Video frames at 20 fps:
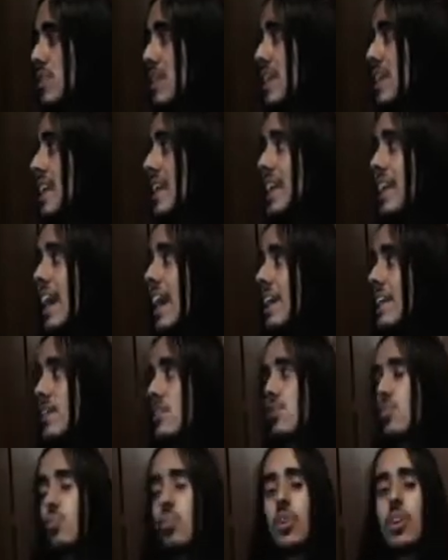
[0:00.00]
in the
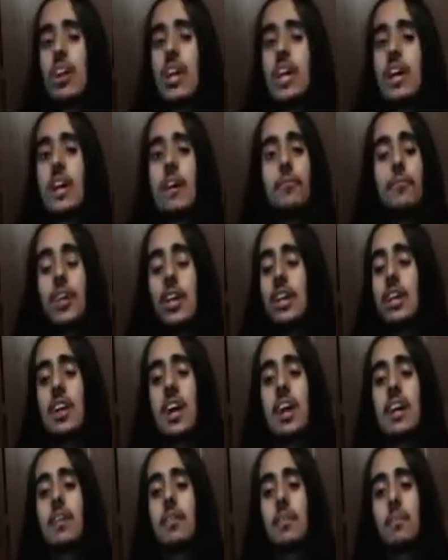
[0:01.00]
90s is where everything
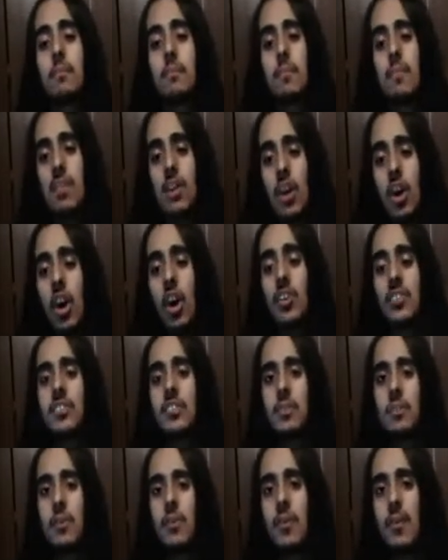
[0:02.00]
got
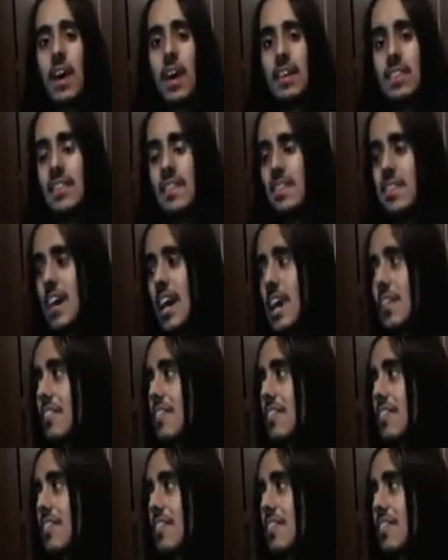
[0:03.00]
awesome at the time.